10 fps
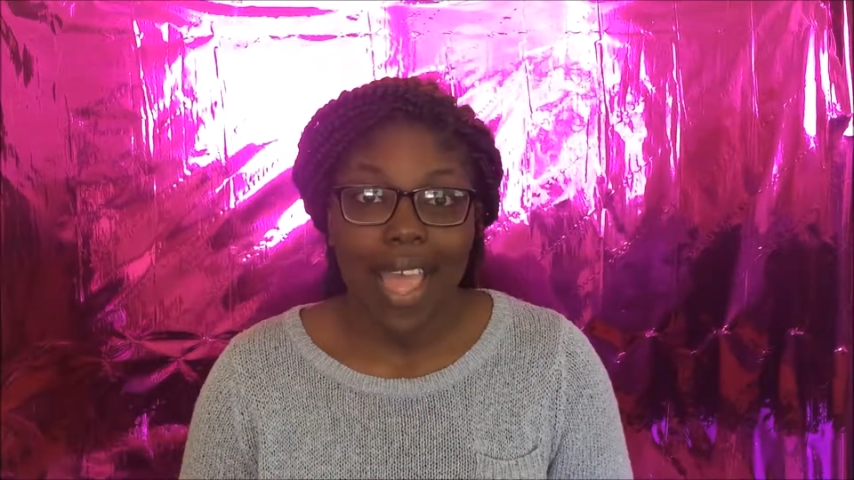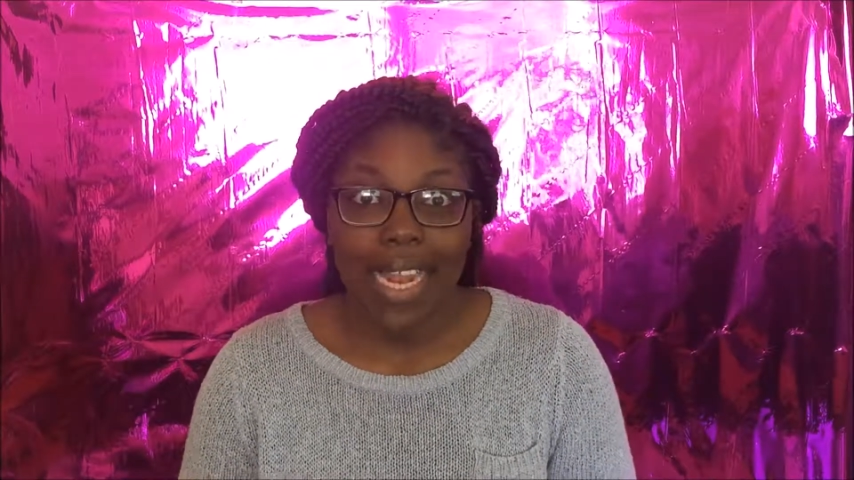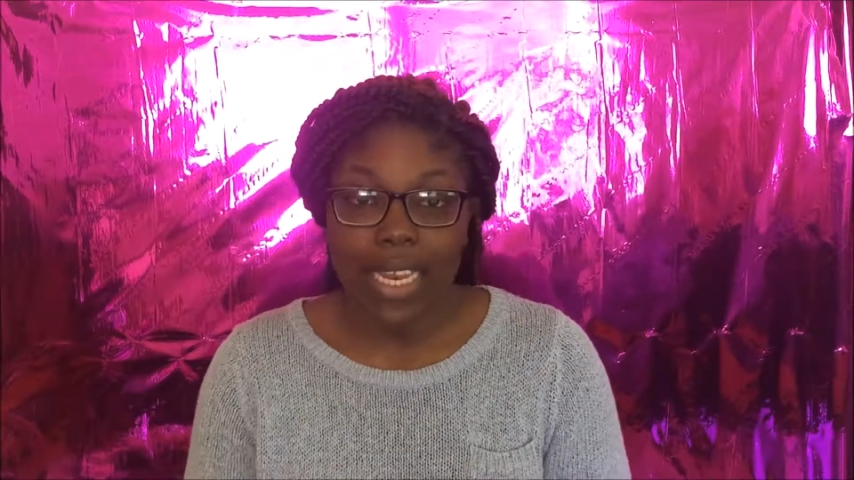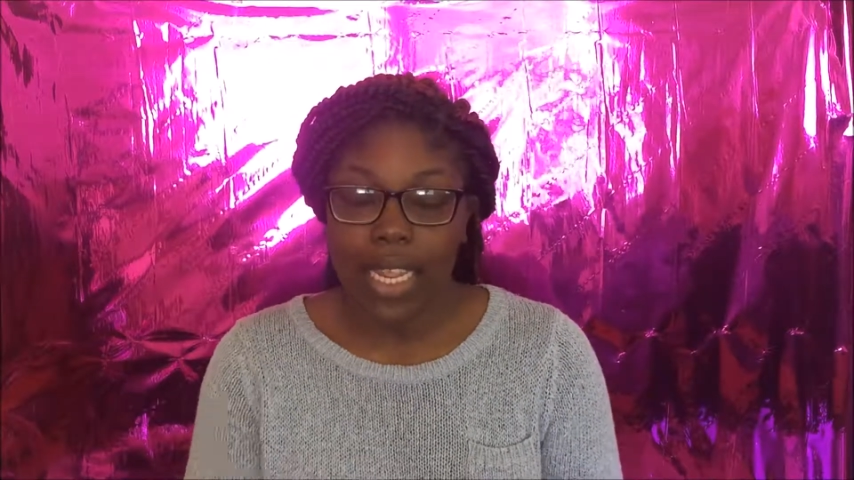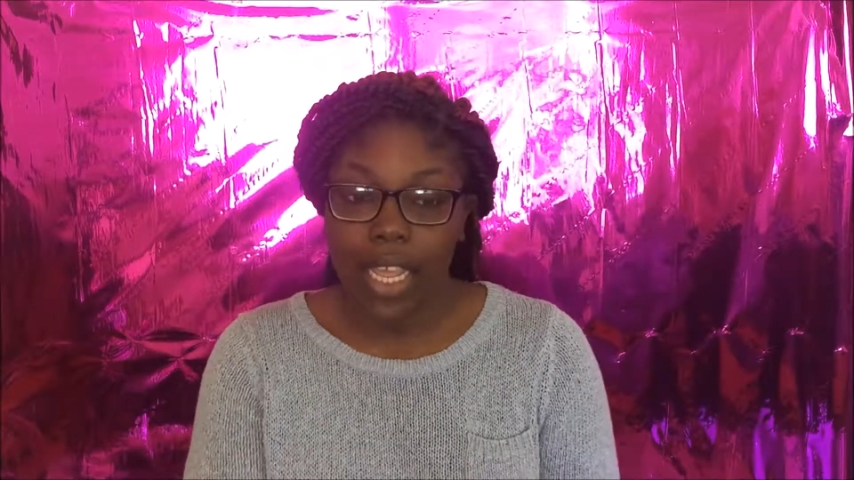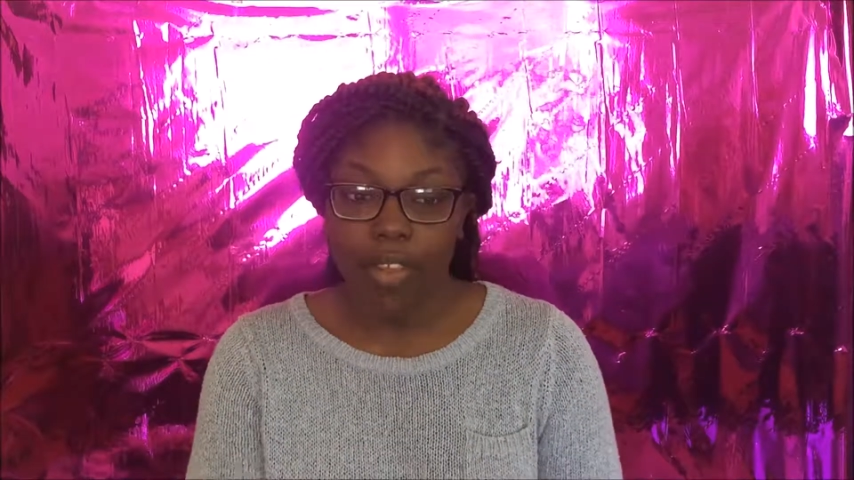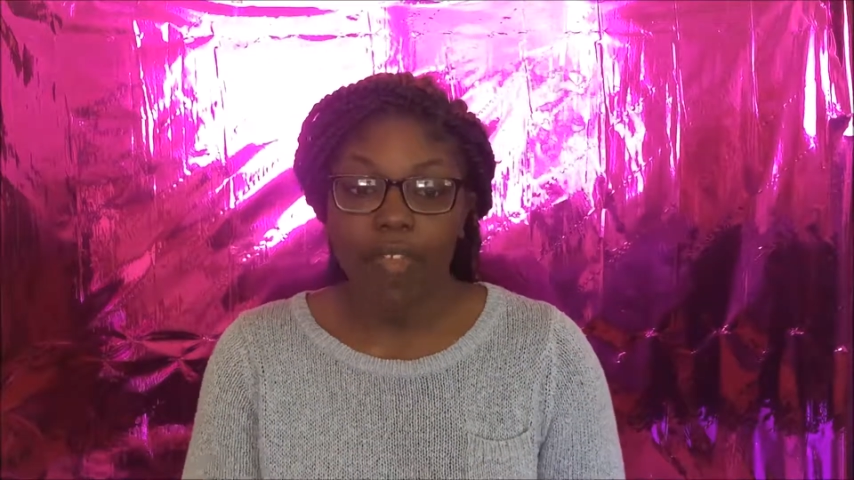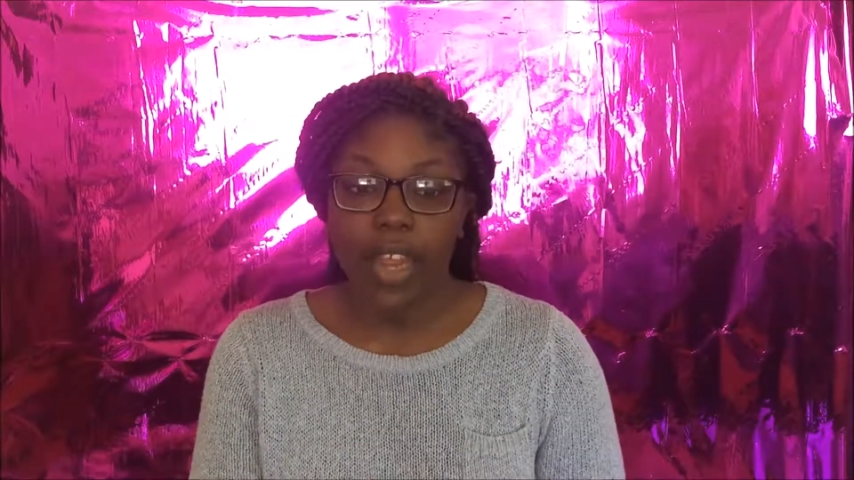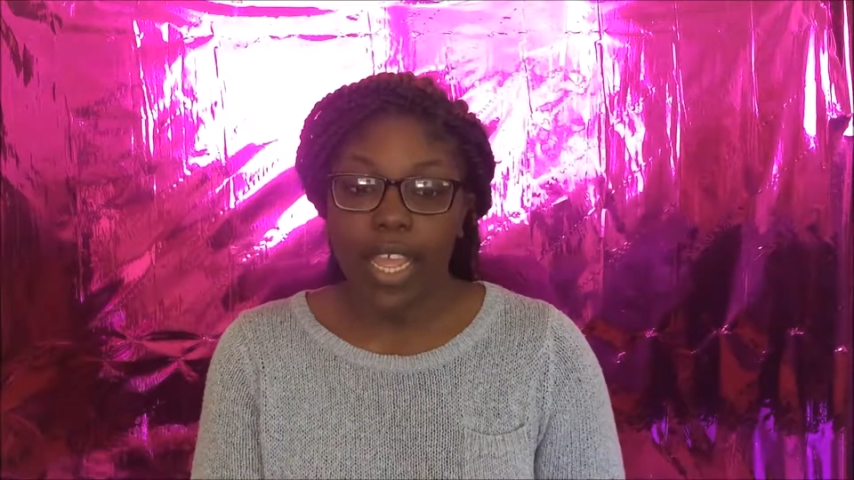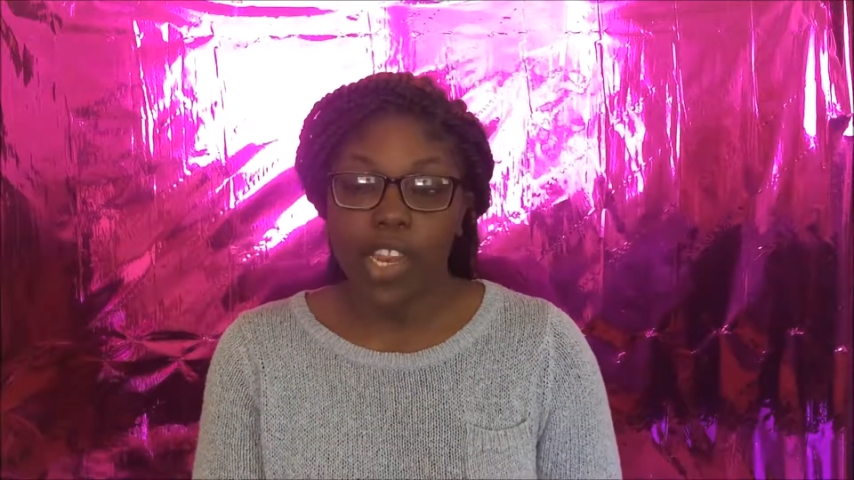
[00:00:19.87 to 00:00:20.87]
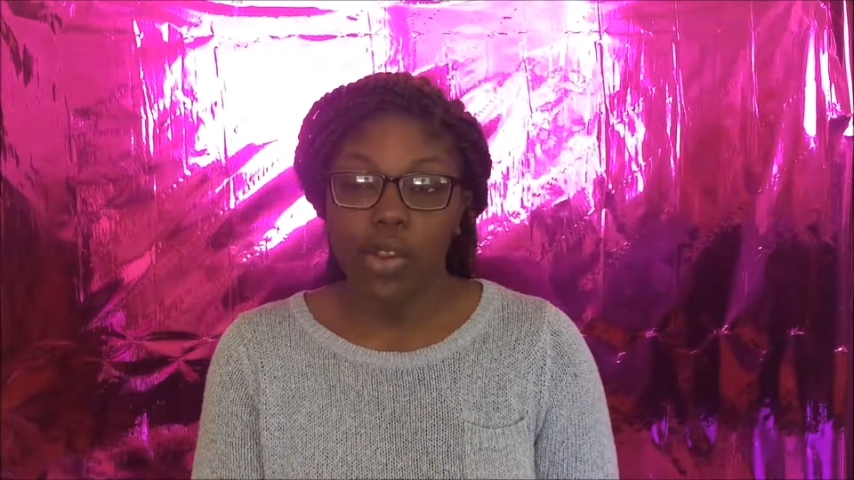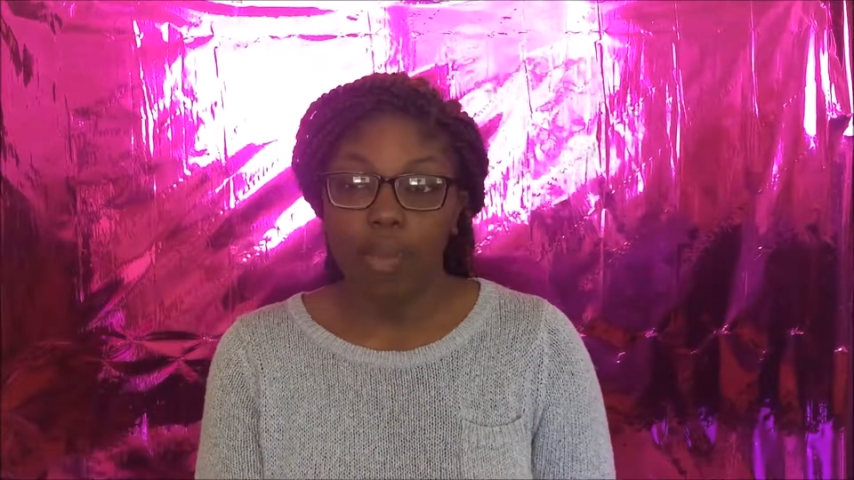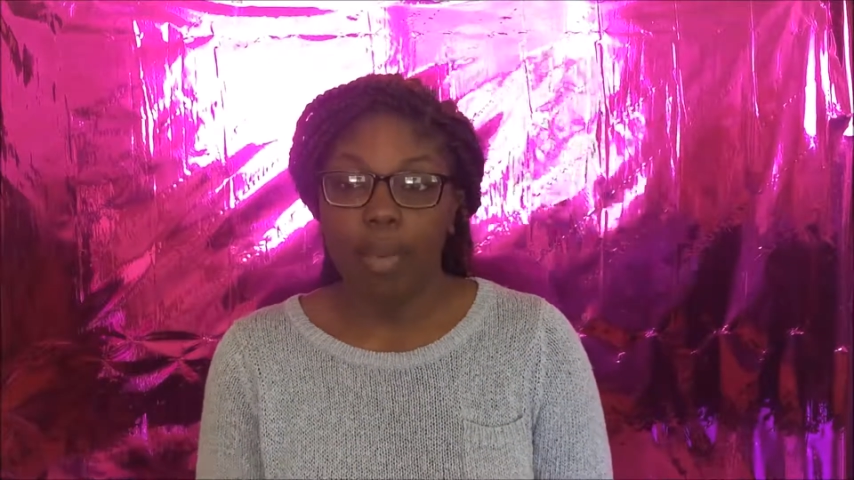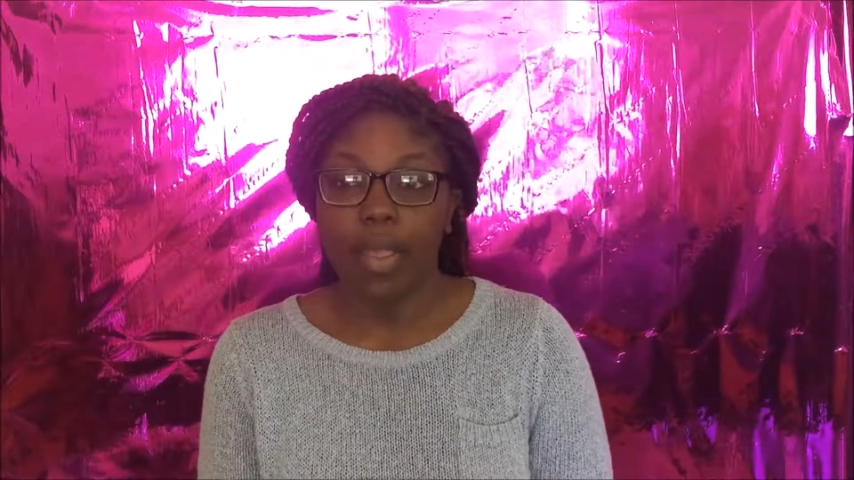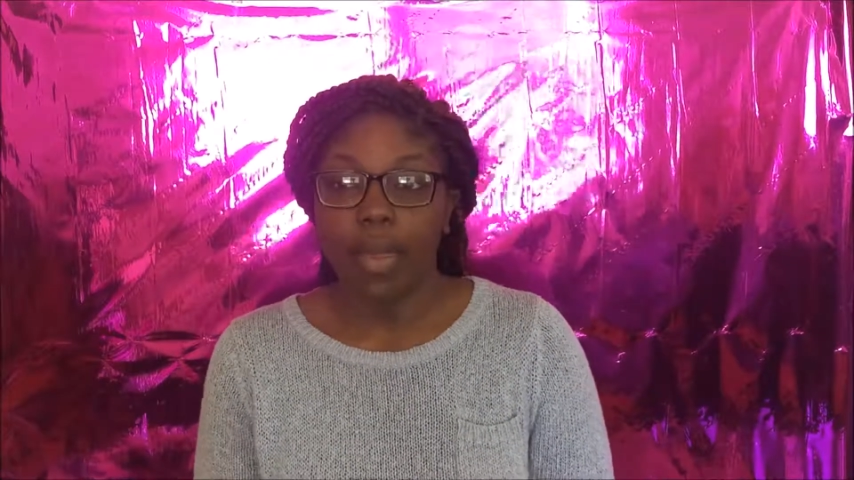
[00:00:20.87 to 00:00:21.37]
I didn't feel like
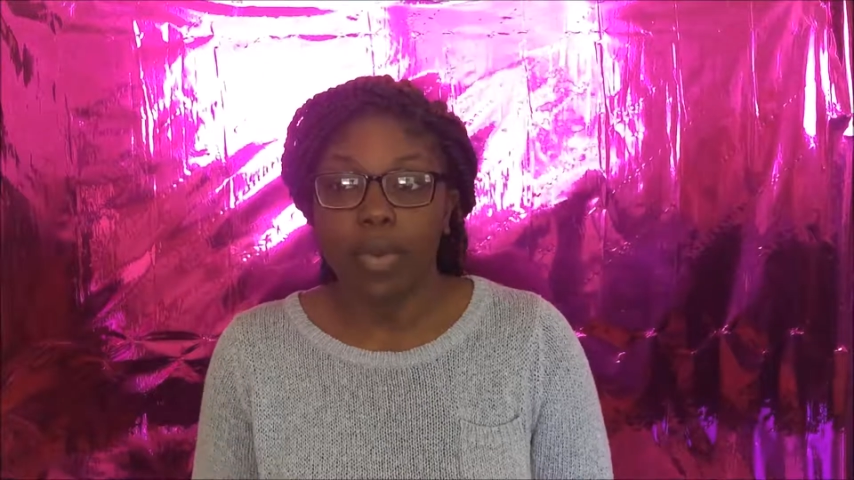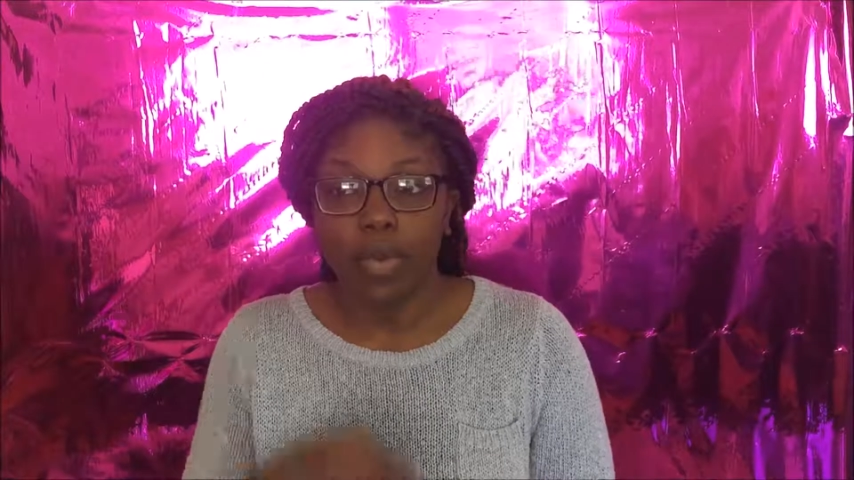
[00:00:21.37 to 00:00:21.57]
doing my makeup